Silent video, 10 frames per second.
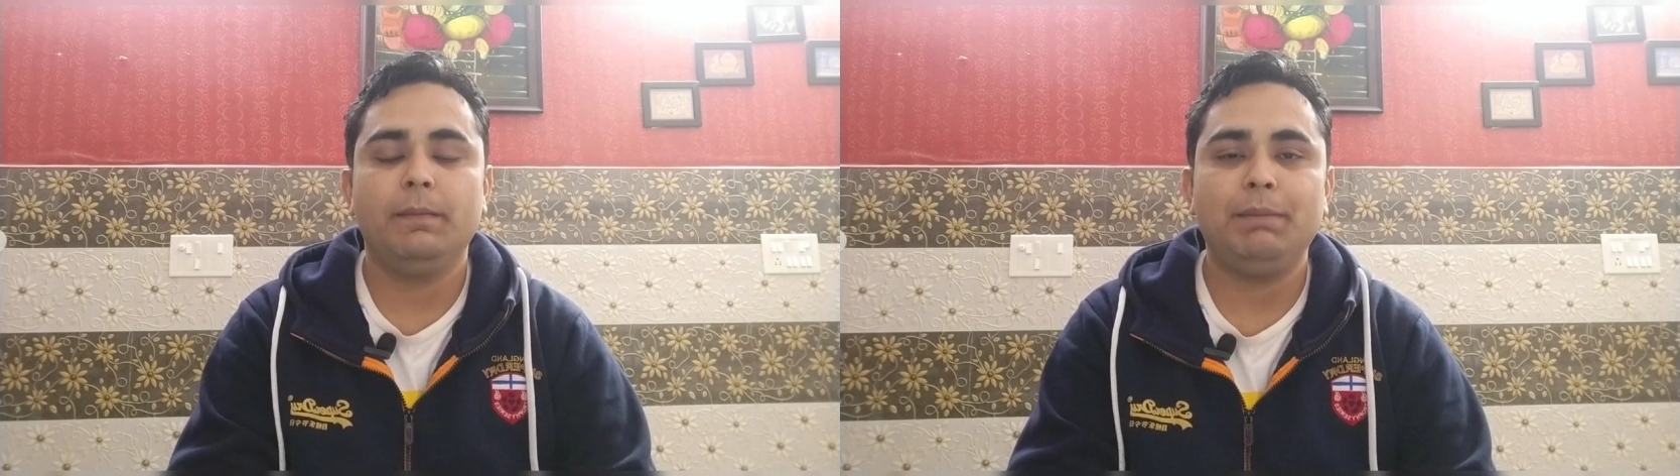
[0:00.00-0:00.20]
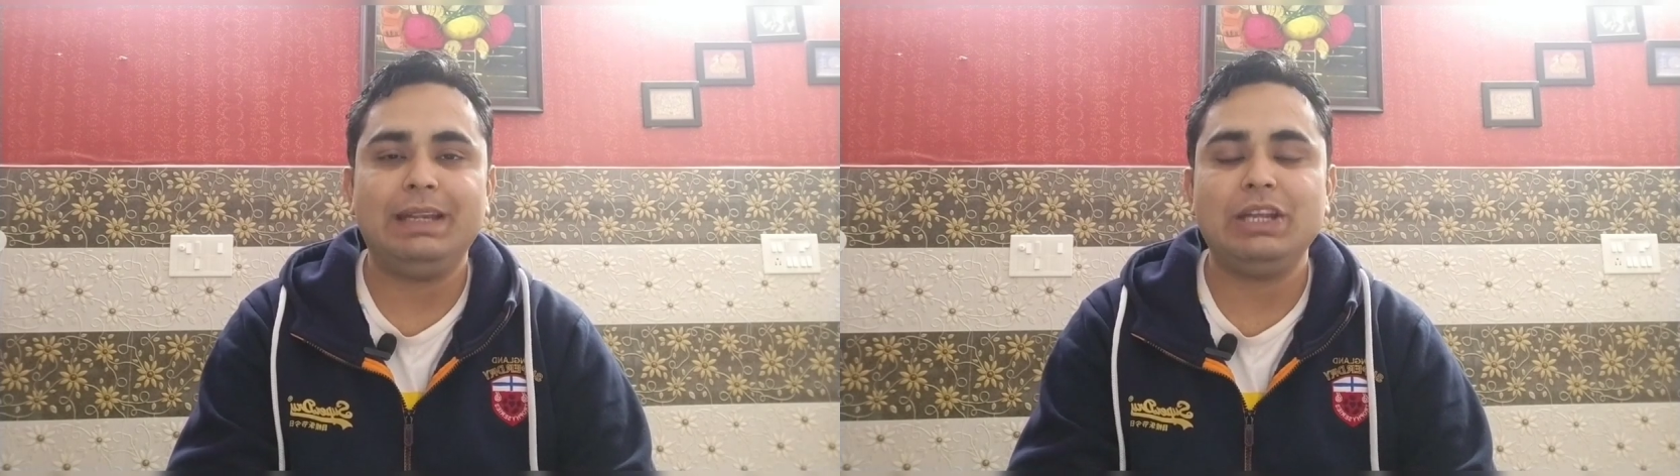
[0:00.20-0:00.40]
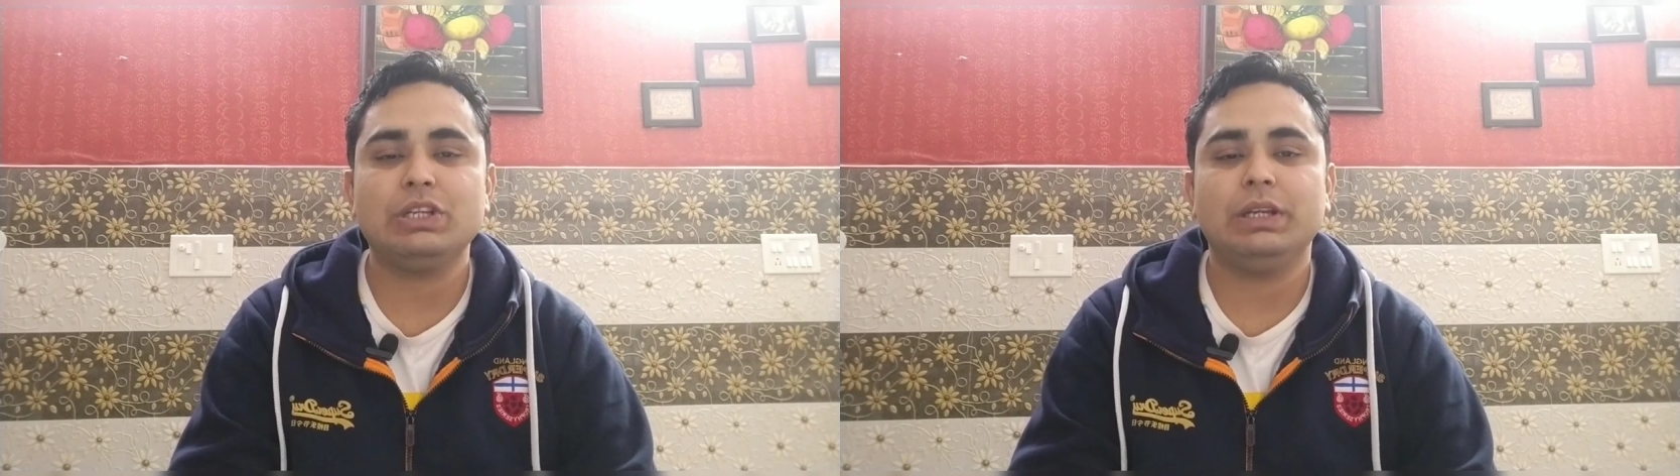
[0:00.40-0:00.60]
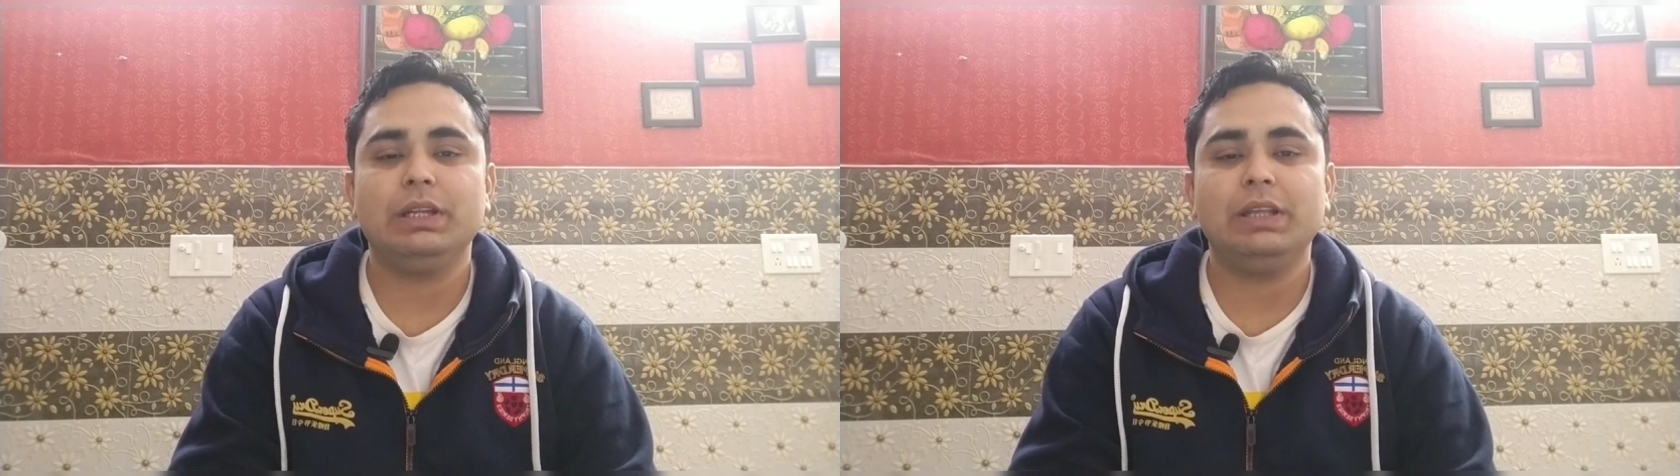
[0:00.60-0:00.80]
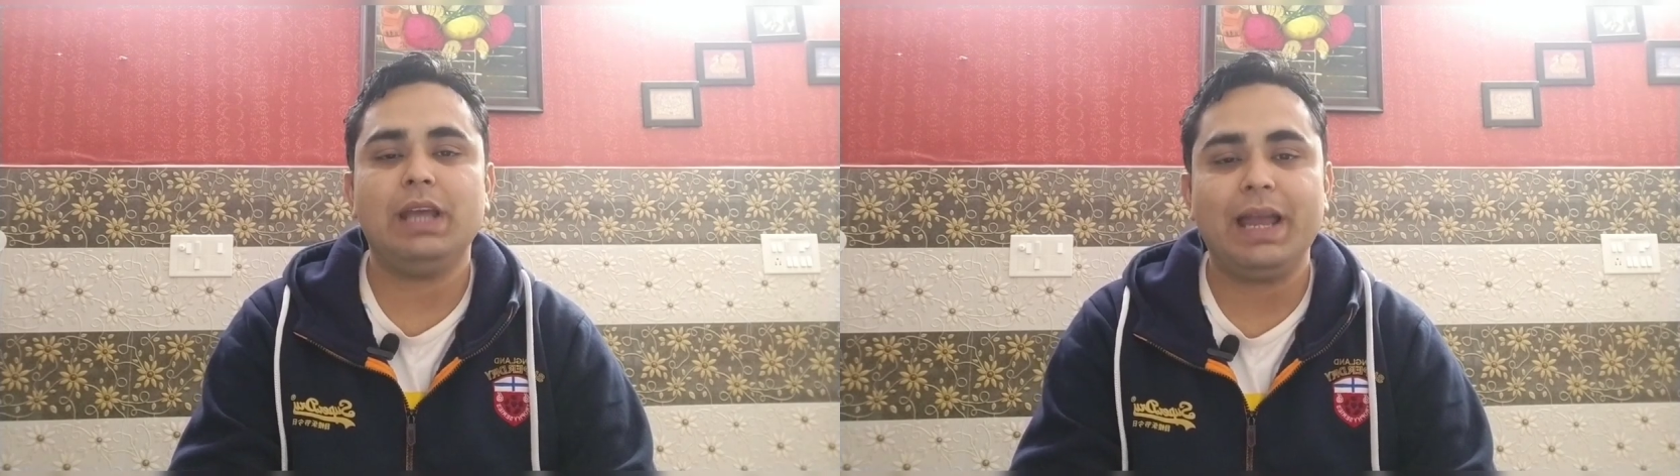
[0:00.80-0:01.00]
petition
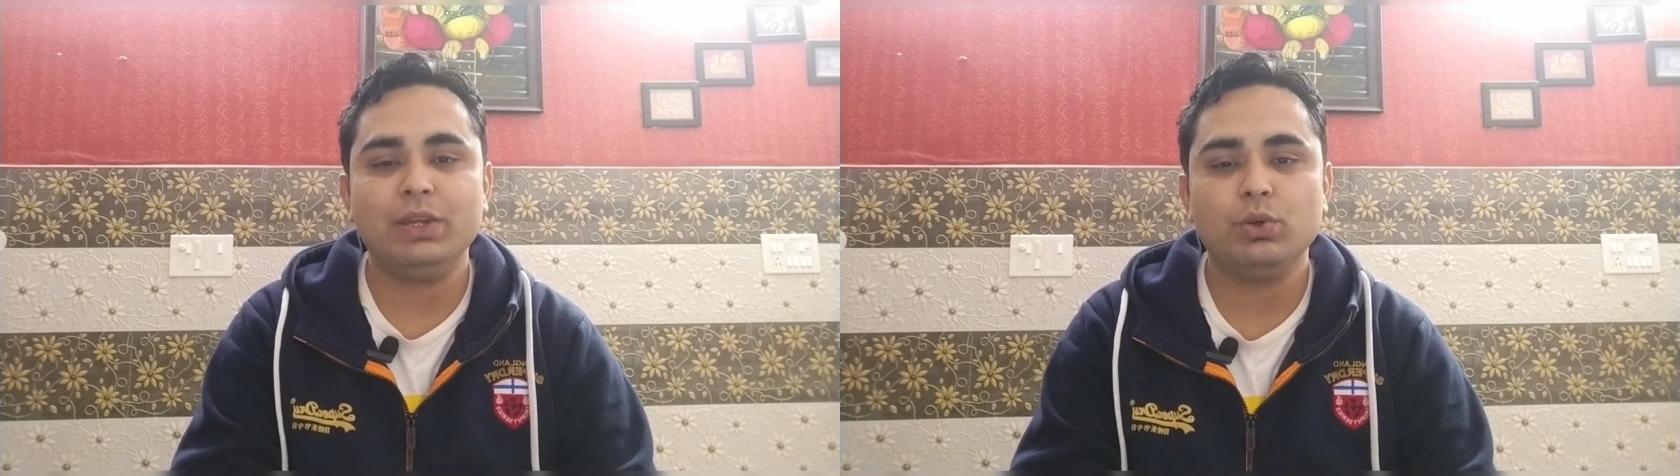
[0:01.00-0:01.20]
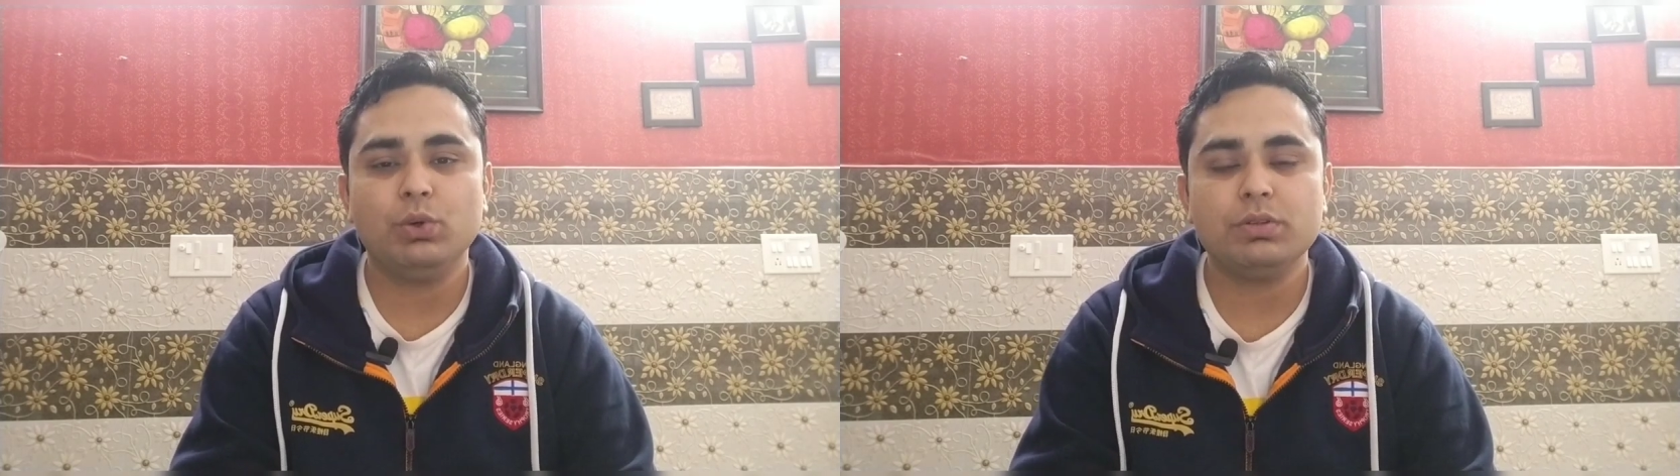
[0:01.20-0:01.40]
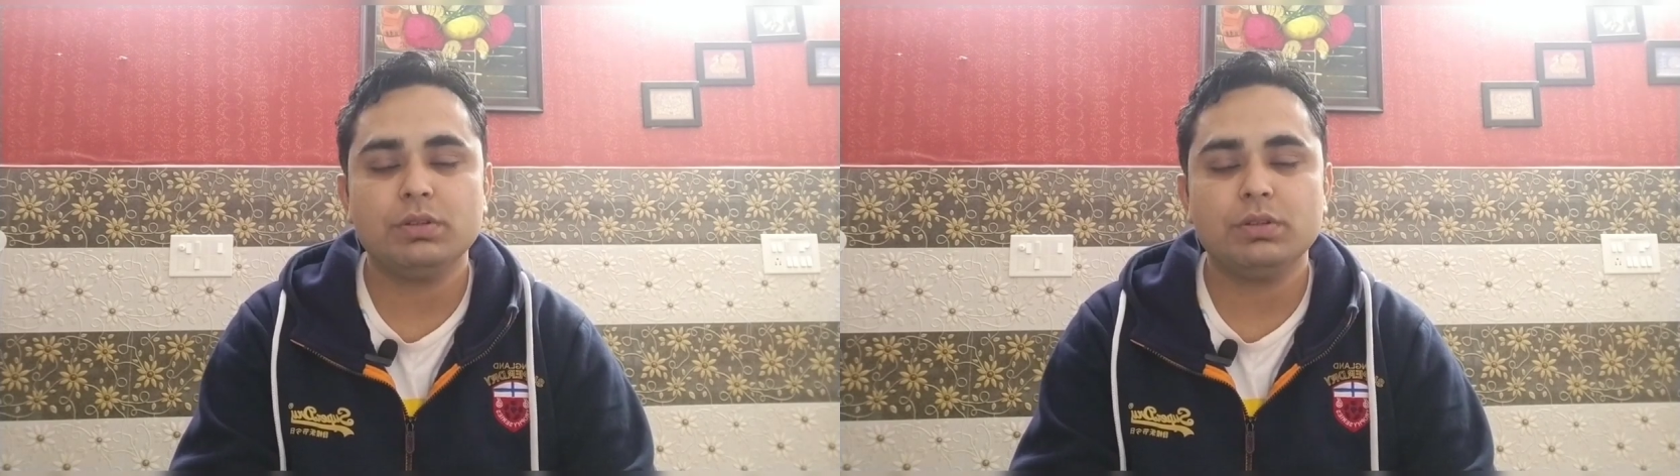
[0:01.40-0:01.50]
in the High Court.